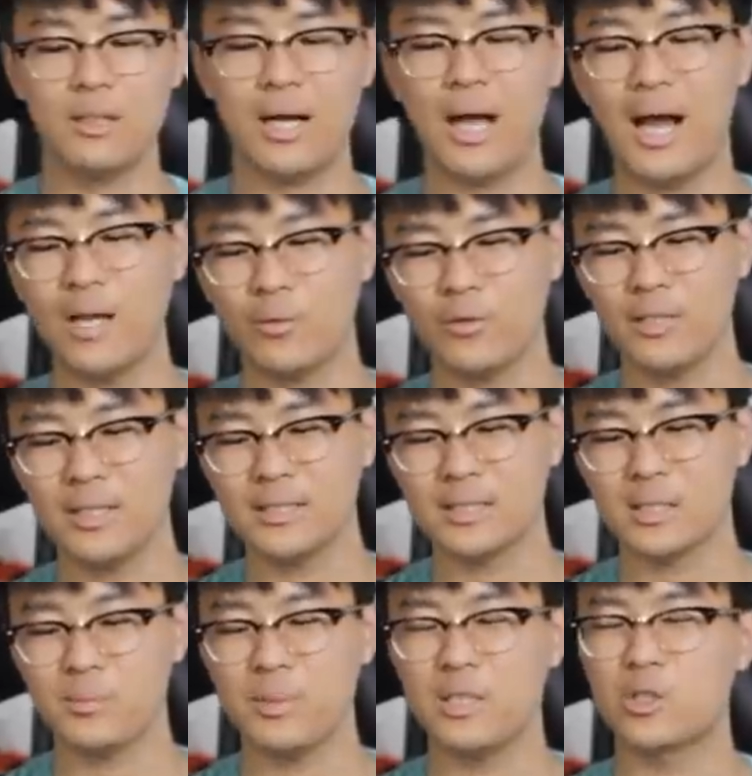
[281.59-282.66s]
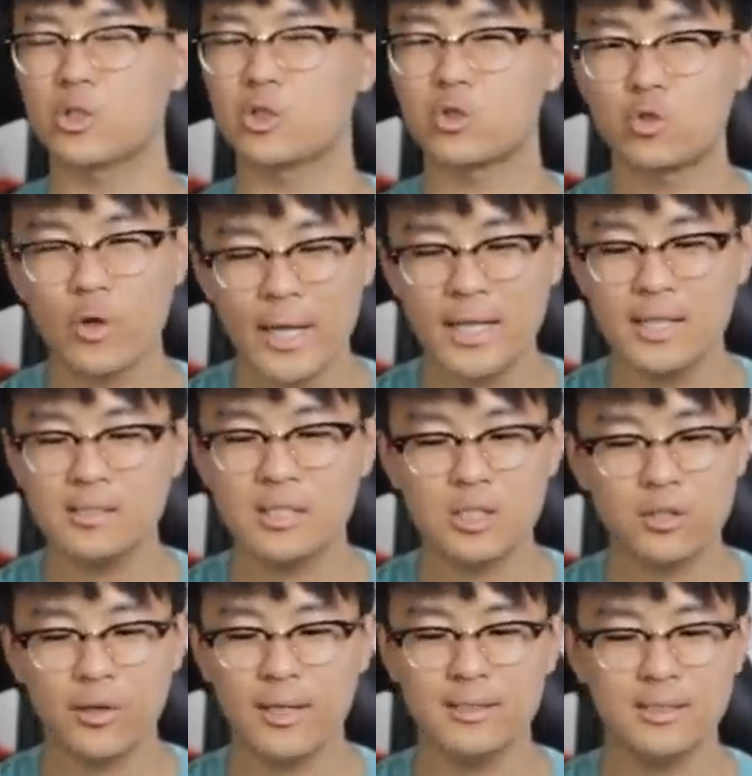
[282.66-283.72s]
I, I don't think it's gonna be crazy,
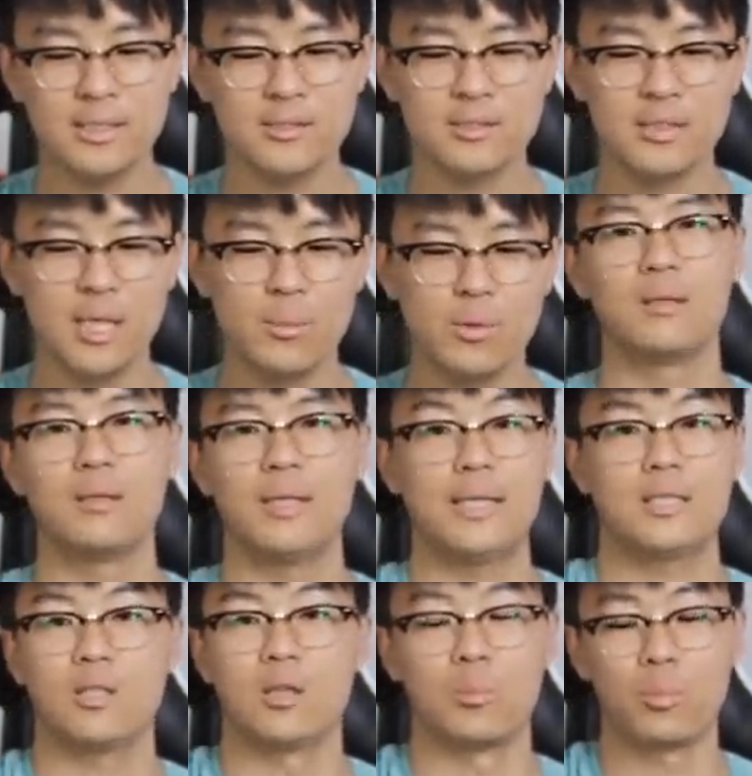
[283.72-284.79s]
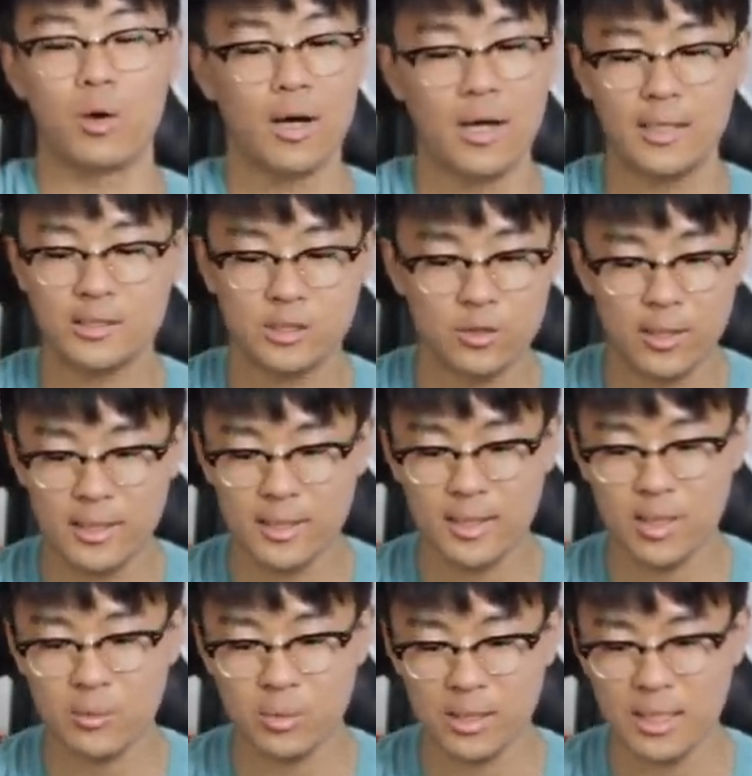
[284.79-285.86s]
crazy unstable like the LeBrons or
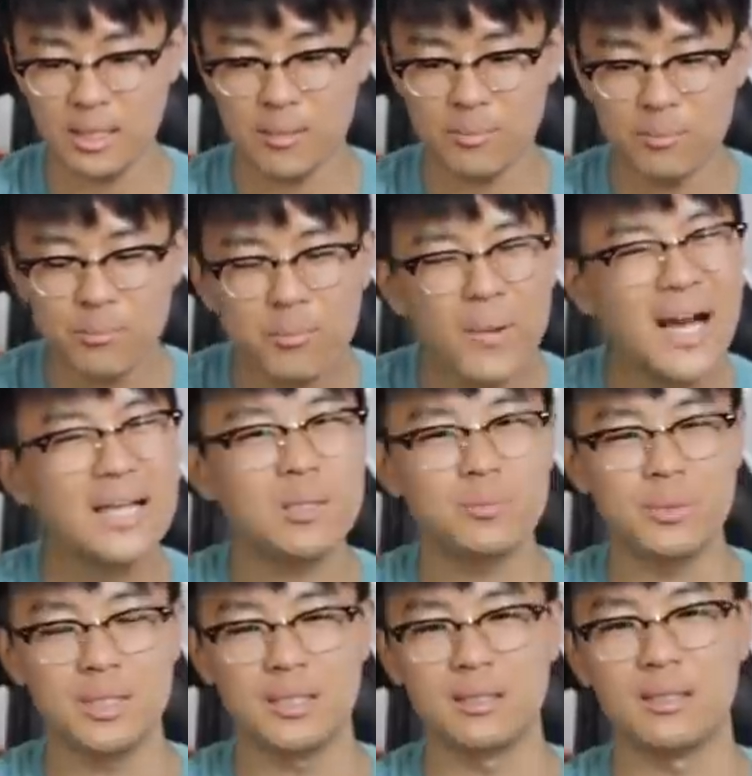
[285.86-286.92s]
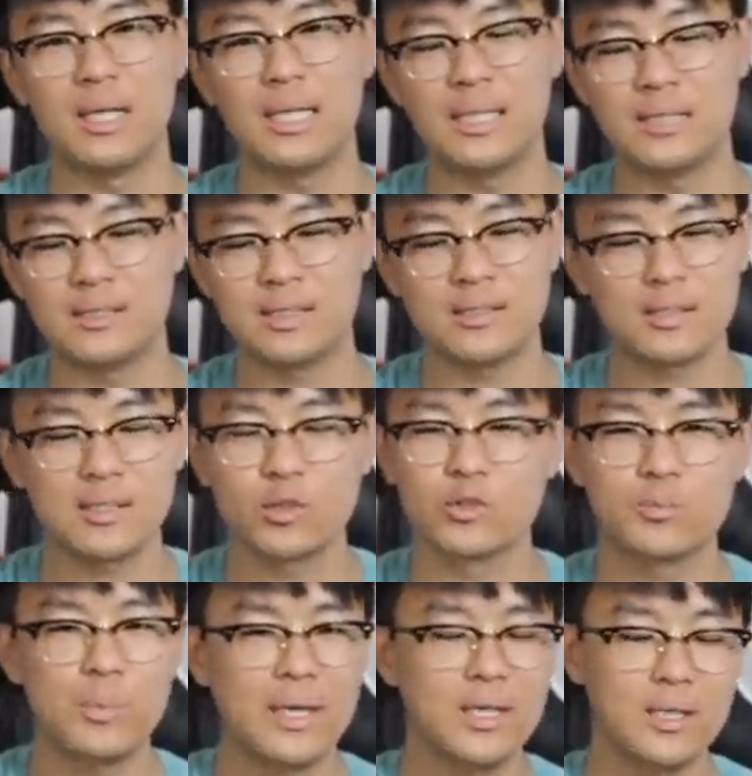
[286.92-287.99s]
anything, but it might be. Uh, it's just a little
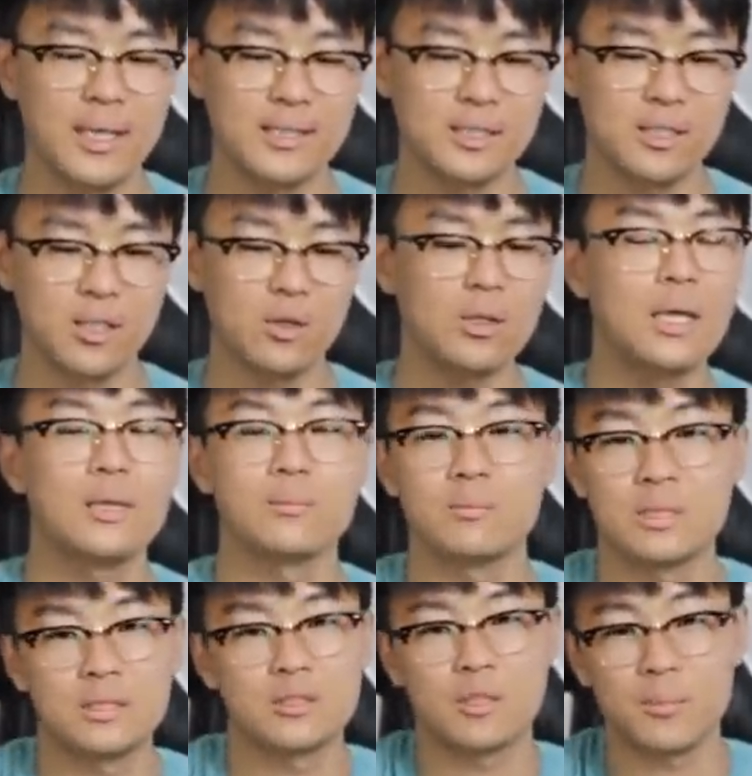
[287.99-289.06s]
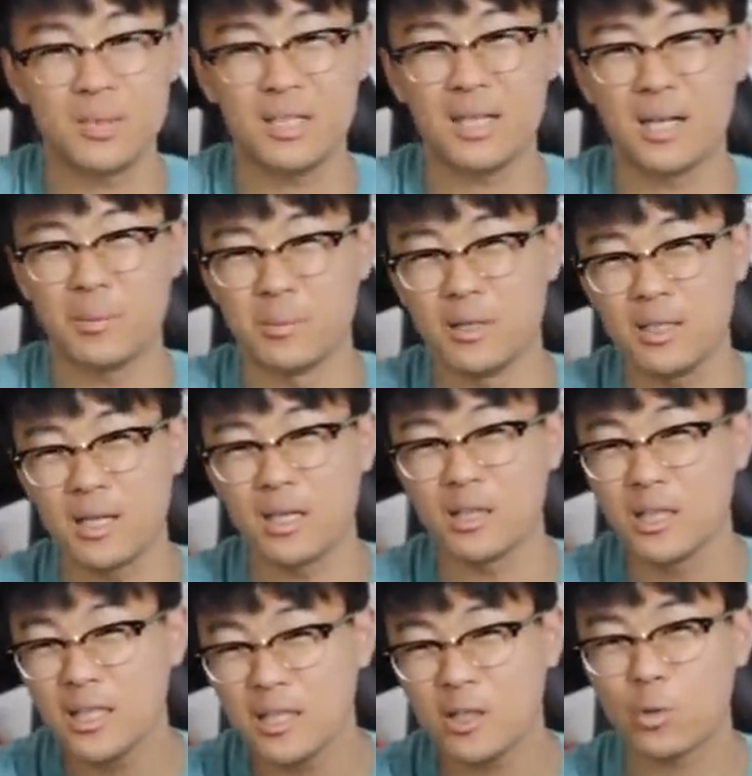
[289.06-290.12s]
speculation though, uh, something that I'm a
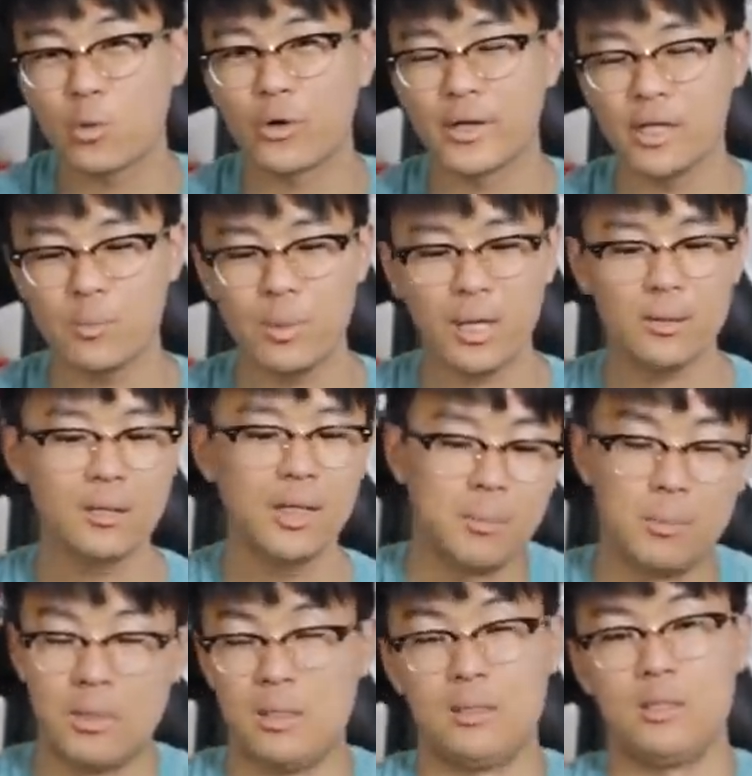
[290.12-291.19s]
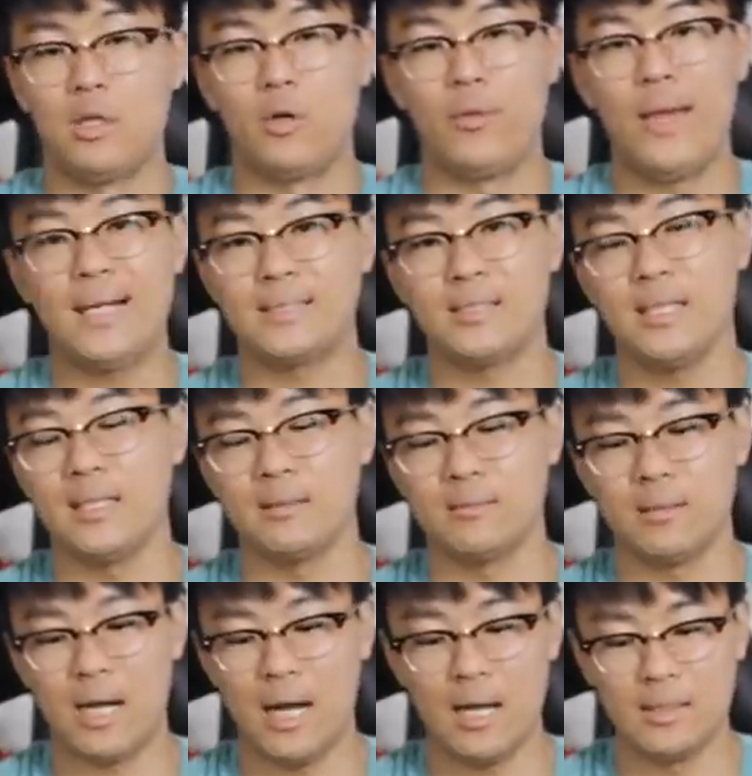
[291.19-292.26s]
little worried about, but you know, that's it.
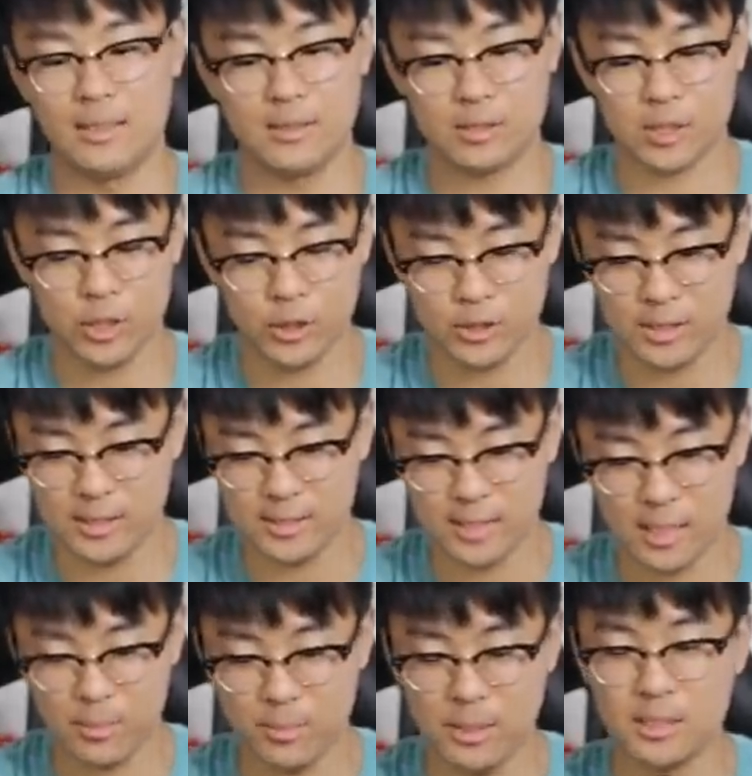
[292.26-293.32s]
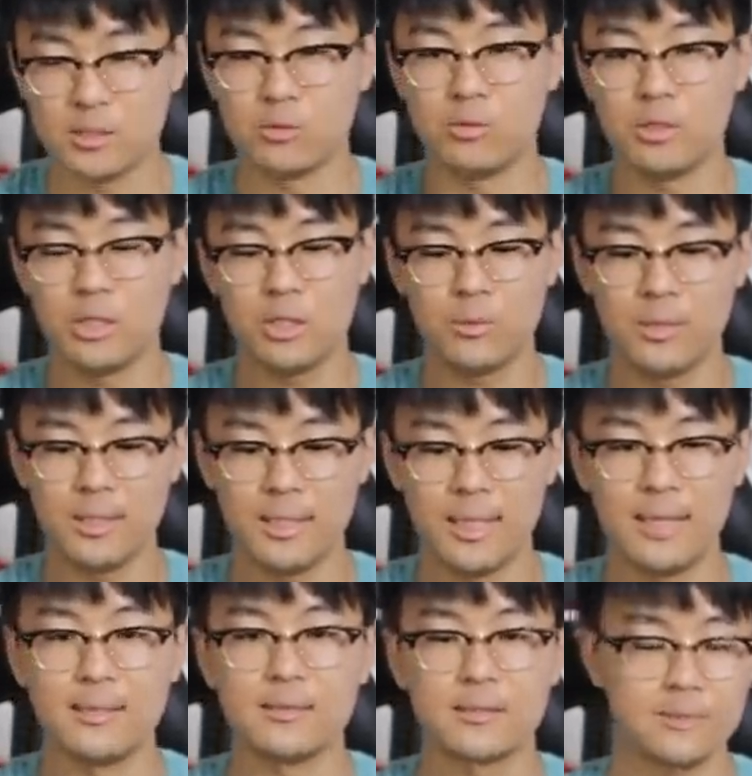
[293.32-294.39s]
Uh, this cushioning setup is really, really
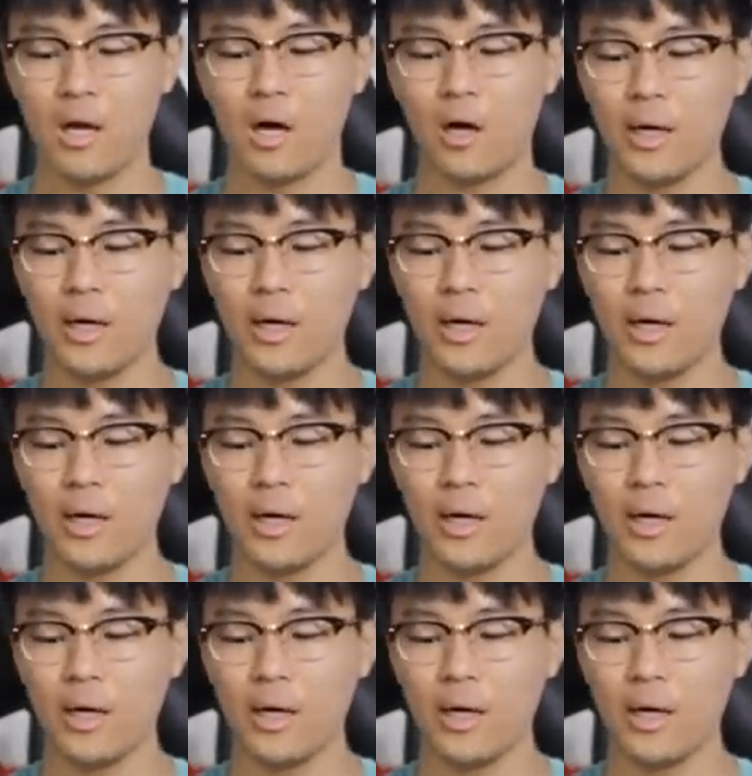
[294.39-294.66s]
nice.